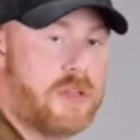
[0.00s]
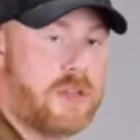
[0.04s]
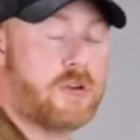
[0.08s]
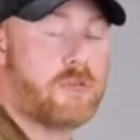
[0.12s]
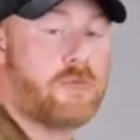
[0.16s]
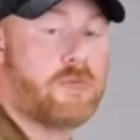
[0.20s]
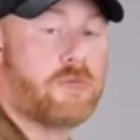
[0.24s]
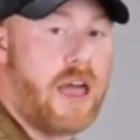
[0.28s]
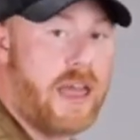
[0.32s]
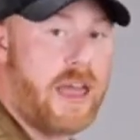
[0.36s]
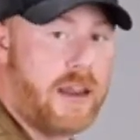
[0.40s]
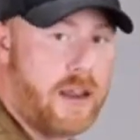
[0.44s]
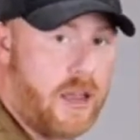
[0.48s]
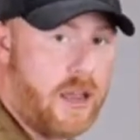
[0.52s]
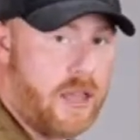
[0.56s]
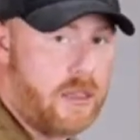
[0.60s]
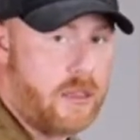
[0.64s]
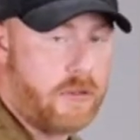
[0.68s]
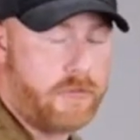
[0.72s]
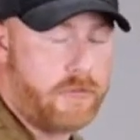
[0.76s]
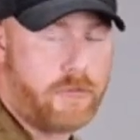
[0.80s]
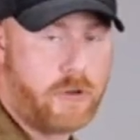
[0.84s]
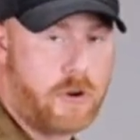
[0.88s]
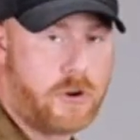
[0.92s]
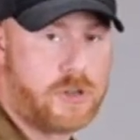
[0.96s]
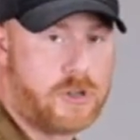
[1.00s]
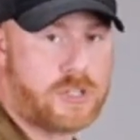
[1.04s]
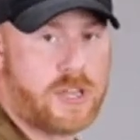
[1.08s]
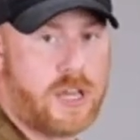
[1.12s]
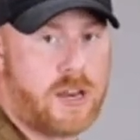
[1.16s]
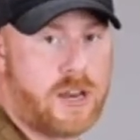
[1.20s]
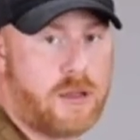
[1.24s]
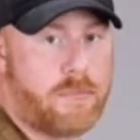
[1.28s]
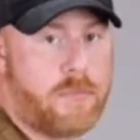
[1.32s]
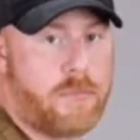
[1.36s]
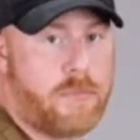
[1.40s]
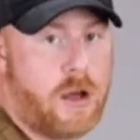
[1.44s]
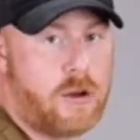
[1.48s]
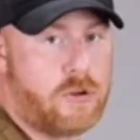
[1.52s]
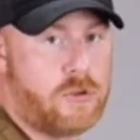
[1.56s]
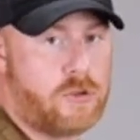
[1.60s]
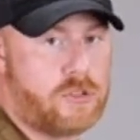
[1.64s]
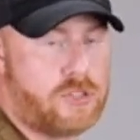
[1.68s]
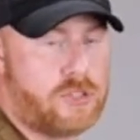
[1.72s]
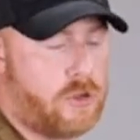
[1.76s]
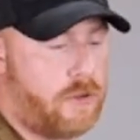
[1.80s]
your ride height, the first set of buckles.